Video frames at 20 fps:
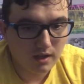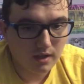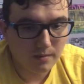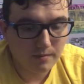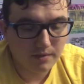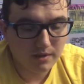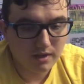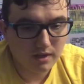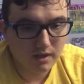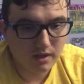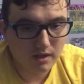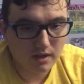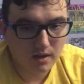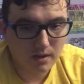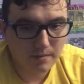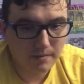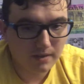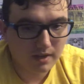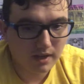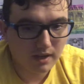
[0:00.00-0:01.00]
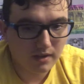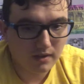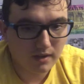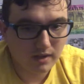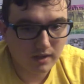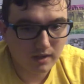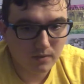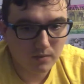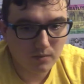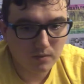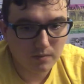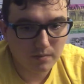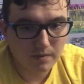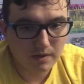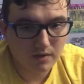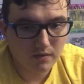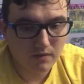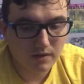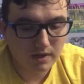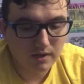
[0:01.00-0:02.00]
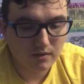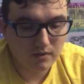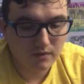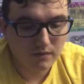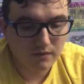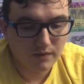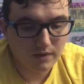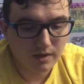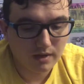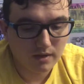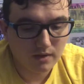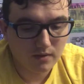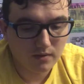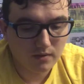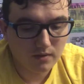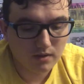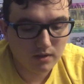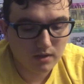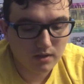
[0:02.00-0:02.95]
I'm just going to commentate like it would be a regular video.